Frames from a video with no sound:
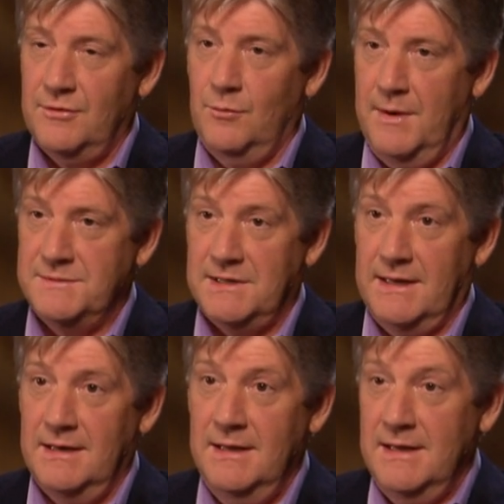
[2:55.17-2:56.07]
to the
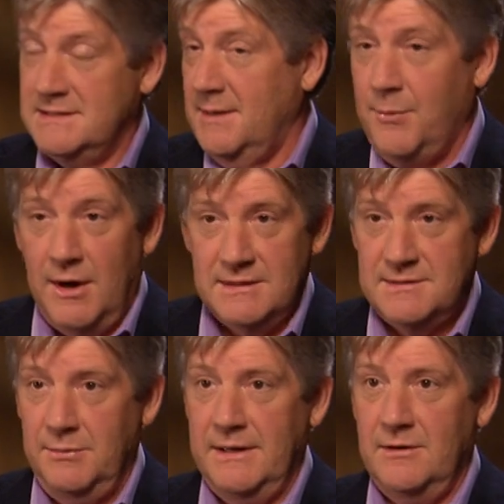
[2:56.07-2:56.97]
website as I
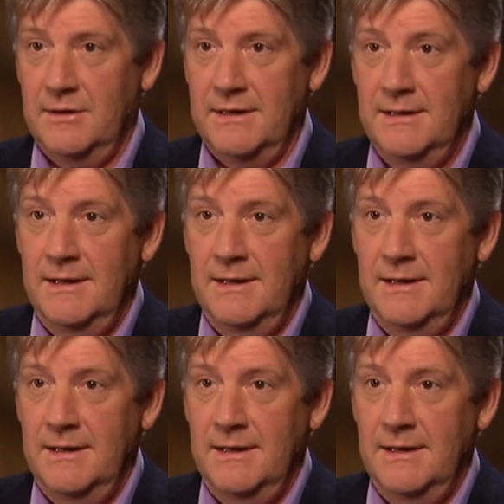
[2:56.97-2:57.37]
possibly could.